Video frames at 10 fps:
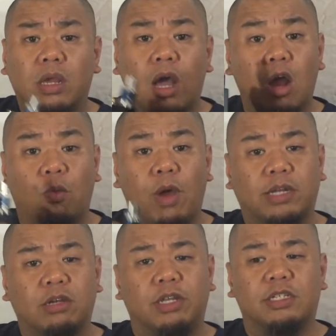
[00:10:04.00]
on
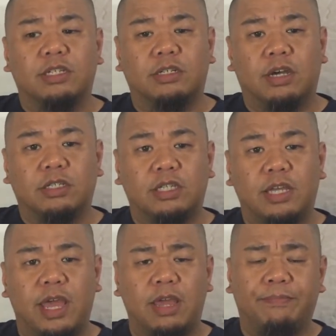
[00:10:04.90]

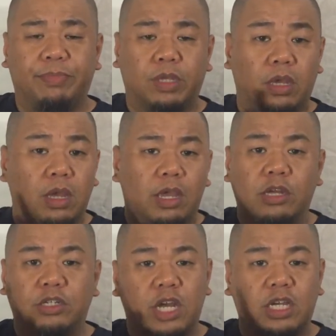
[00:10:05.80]
whackedoutesig.ca. You can
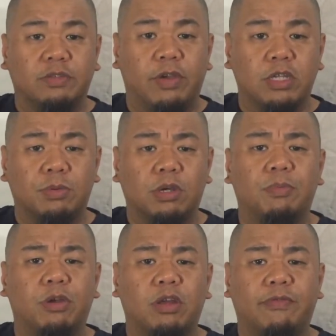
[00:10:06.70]
check his Facebook
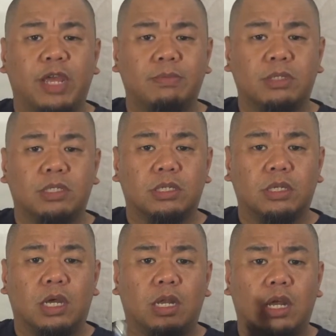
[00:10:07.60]

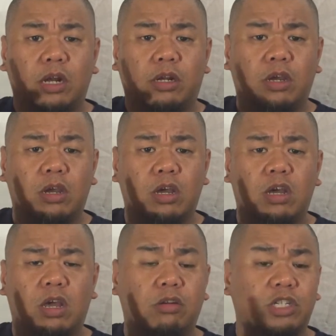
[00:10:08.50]

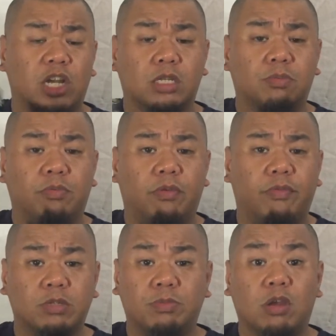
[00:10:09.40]
KamiriVapes.com, or check his
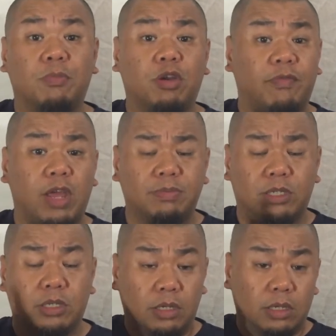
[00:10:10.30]
Facebook Kamiri Vapes,
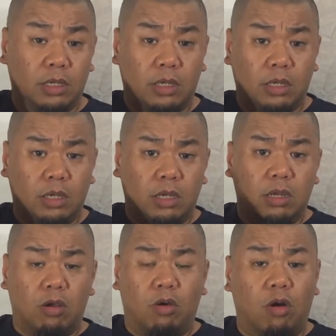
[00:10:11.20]

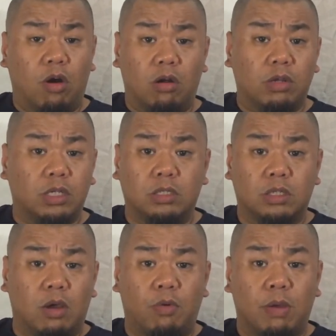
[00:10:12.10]
or his
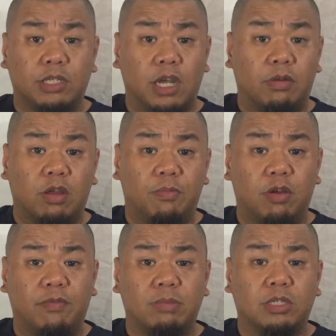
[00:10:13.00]
website
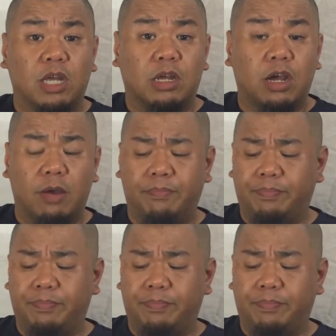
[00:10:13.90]
KamiriVapes.com.